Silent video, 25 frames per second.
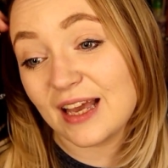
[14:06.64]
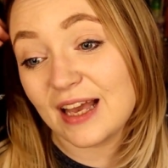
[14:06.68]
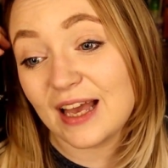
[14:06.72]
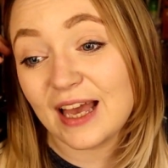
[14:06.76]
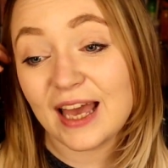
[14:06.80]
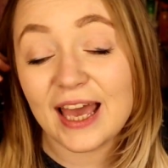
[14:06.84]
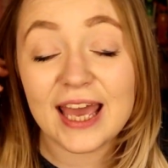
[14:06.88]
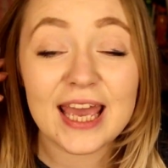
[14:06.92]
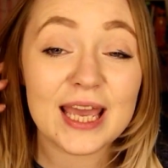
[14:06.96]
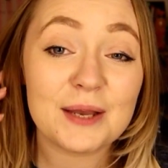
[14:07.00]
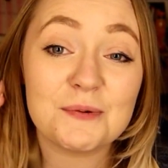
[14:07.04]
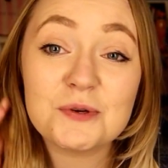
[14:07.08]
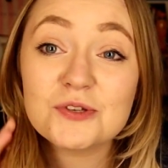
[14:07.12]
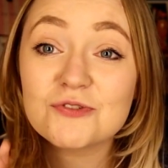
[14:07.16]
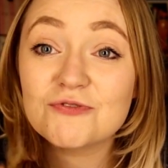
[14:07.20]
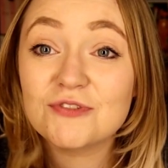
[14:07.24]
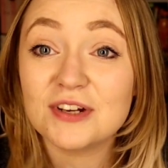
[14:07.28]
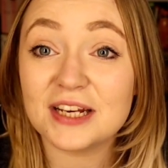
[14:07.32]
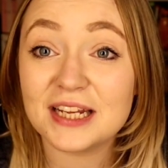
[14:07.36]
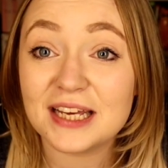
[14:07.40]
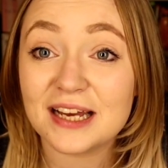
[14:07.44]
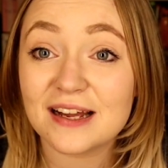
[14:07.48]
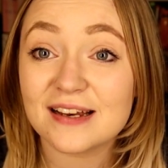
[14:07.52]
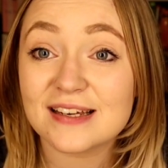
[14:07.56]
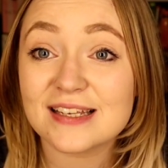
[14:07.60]
He was
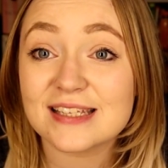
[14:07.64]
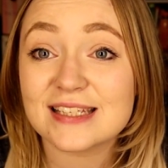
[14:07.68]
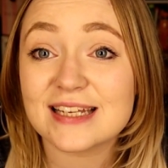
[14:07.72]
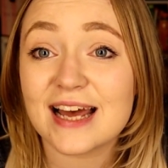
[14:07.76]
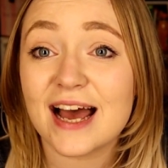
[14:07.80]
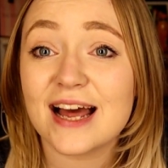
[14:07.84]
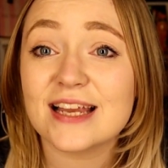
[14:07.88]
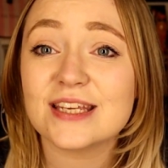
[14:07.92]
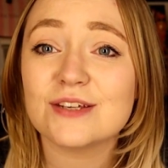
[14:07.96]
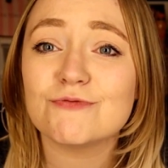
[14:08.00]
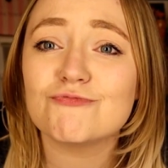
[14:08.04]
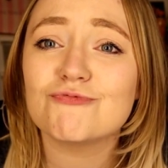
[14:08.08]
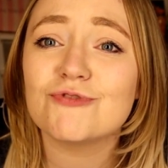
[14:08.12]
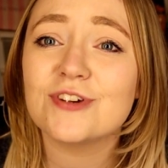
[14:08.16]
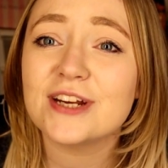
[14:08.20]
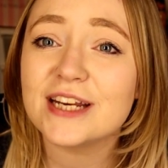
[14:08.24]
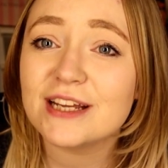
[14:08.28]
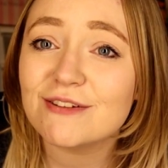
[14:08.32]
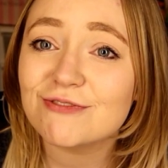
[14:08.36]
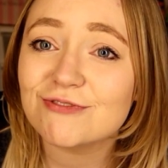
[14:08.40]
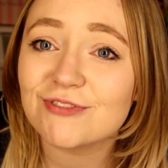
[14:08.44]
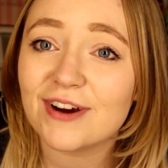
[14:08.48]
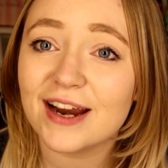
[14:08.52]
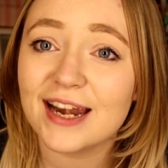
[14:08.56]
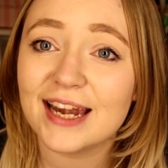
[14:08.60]
really understanding, really
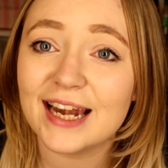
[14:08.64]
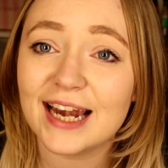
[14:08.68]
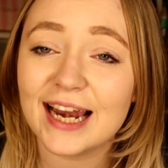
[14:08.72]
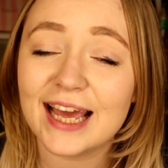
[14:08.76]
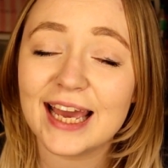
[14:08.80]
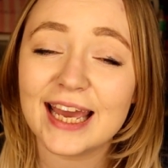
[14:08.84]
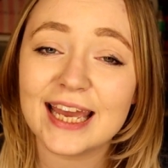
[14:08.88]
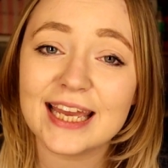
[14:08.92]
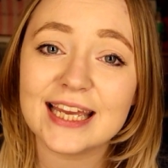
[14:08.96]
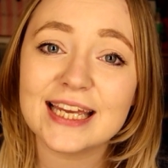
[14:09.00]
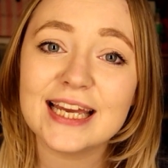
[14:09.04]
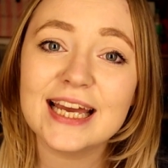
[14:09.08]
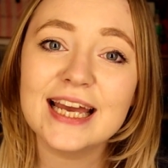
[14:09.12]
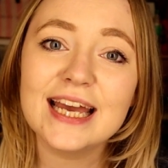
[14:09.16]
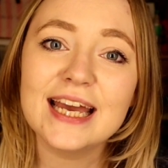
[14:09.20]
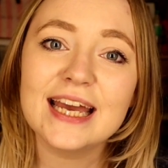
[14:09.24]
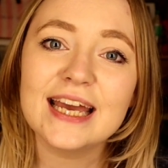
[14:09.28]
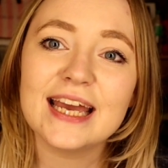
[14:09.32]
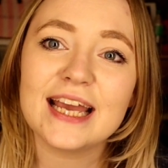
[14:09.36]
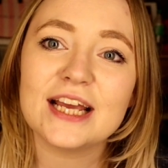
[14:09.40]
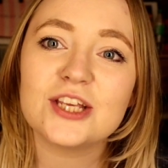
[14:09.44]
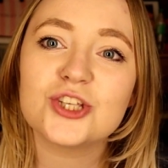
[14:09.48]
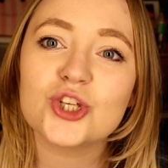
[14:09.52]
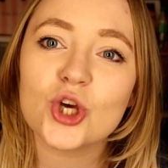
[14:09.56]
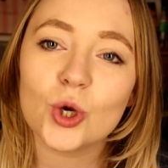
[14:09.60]
friendly.
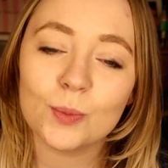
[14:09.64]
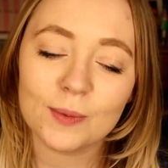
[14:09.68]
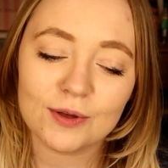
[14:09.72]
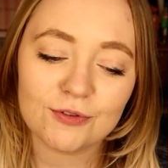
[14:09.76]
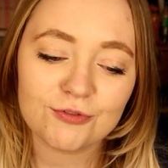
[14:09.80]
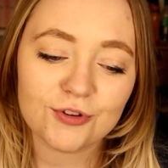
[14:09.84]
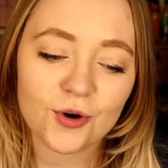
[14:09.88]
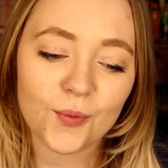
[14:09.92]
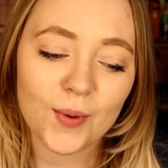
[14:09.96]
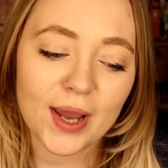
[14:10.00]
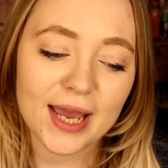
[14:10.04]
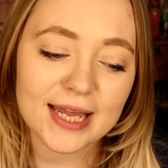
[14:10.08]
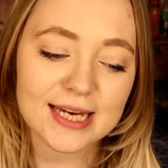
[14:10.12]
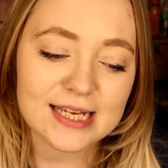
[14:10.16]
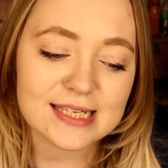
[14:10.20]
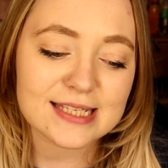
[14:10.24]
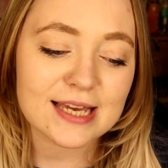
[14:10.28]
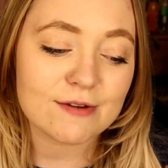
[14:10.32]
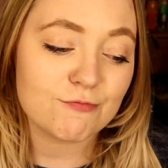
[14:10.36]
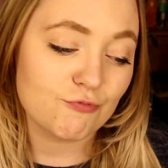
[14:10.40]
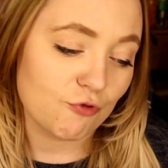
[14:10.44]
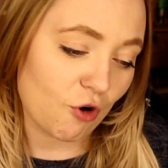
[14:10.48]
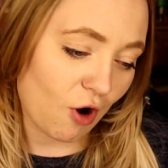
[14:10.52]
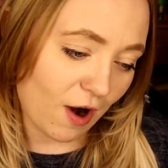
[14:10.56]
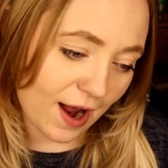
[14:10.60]
He took me through it and he
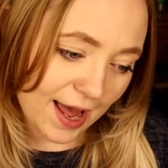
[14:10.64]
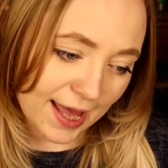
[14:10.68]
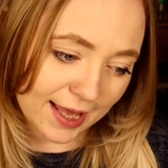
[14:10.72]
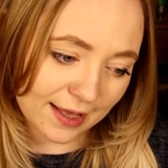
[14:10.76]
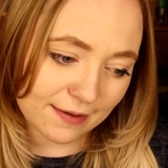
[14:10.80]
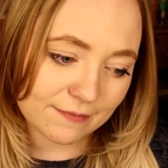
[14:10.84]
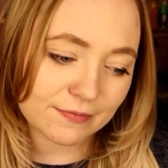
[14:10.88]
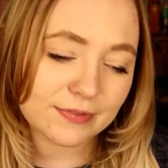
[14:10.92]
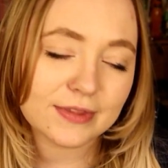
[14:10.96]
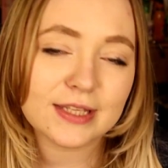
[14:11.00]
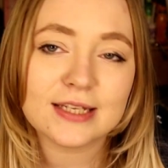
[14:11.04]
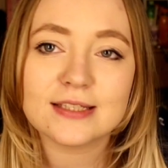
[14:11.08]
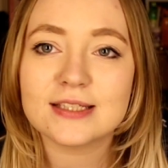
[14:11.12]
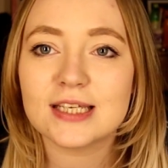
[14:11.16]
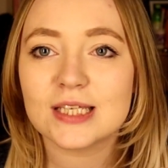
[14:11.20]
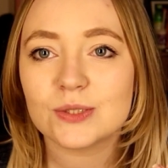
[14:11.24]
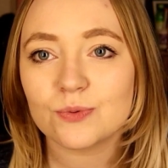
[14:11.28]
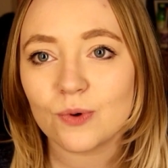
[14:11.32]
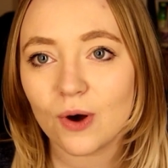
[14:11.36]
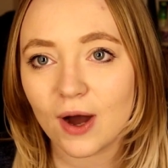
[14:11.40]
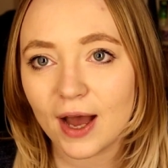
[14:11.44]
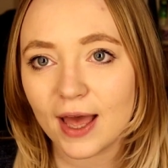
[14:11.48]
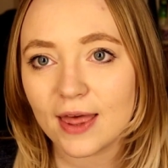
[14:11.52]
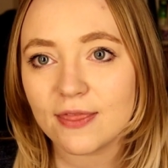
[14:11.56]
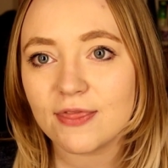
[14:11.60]
said, right, this is
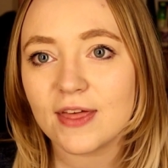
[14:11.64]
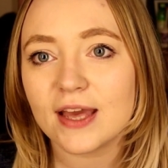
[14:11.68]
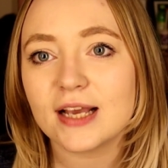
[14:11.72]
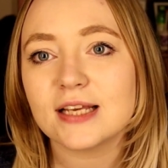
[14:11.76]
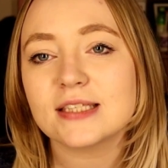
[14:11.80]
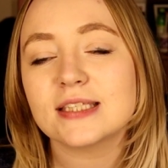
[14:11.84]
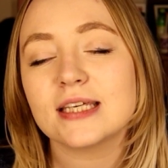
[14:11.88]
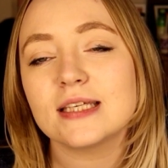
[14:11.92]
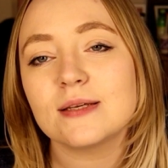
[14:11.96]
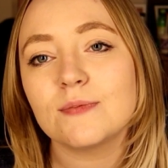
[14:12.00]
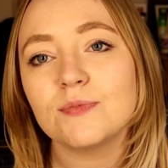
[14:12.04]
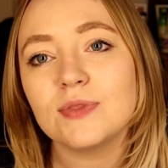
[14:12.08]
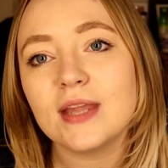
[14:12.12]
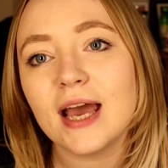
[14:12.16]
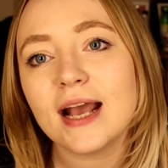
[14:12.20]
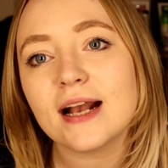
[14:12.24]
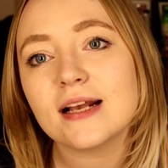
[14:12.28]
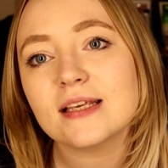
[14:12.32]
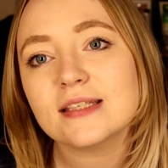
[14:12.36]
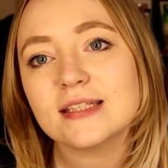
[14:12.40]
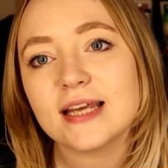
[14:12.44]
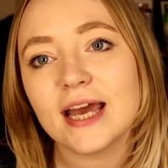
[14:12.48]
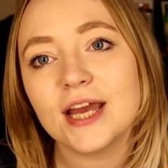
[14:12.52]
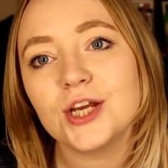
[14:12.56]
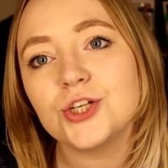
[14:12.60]
what I think. So the
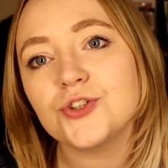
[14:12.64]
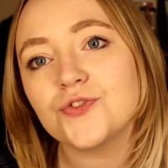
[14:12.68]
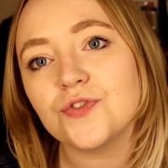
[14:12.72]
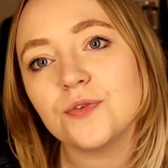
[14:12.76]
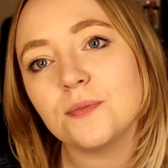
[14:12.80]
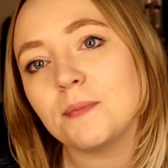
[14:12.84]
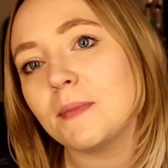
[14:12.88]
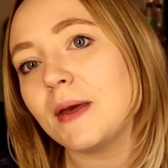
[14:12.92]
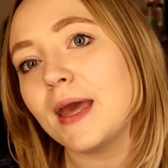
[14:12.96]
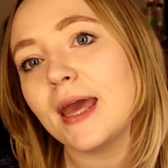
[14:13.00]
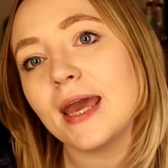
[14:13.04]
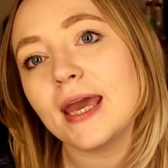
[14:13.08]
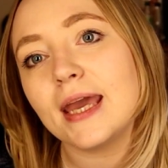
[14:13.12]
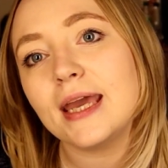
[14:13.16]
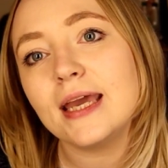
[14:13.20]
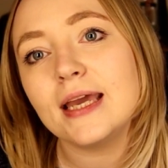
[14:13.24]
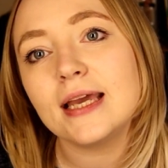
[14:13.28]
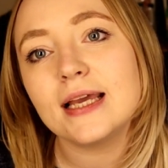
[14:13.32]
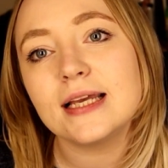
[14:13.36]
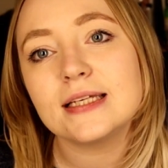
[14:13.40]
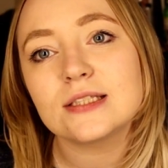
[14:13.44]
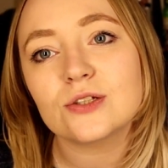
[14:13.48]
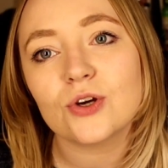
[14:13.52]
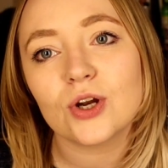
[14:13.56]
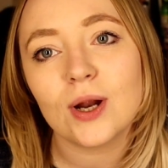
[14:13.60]
next stage for
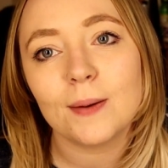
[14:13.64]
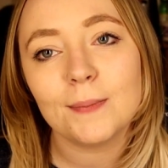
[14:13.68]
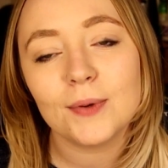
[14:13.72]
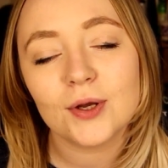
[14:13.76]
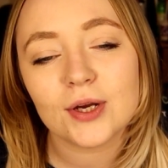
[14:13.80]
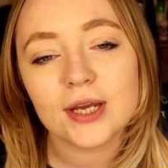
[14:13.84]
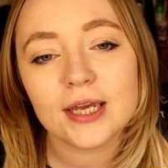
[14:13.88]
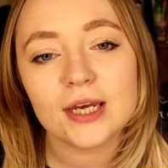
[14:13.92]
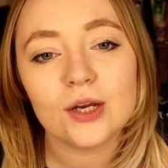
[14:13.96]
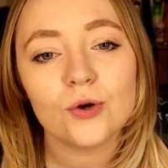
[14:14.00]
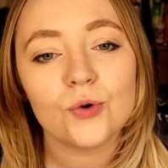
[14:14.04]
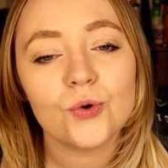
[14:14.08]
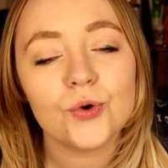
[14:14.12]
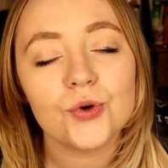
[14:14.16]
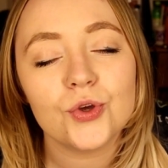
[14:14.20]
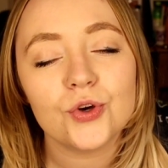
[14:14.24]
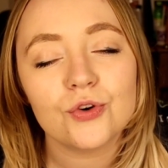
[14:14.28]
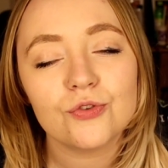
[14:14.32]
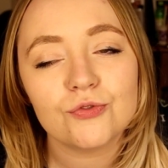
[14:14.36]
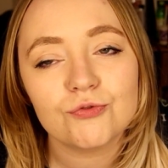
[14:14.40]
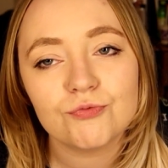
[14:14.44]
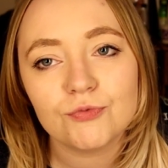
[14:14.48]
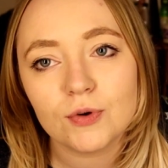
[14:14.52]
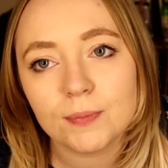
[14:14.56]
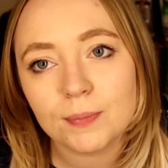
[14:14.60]
me, I'm looking at all
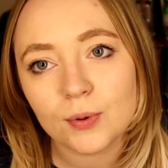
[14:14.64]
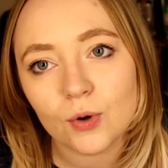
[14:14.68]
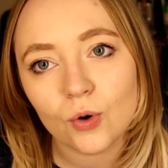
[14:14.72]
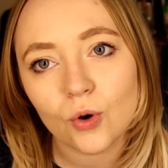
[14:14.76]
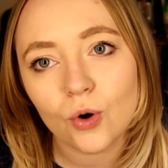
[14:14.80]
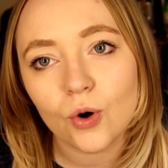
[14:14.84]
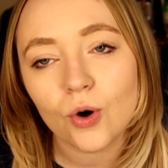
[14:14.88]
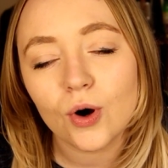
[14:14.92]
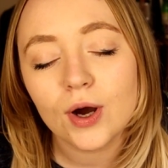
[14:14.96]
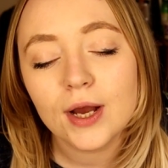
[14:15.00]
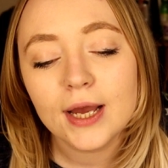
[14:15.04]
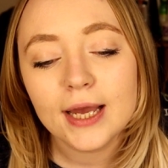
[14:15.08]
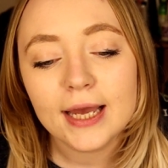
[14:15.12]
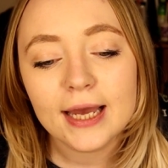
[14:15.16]
your report,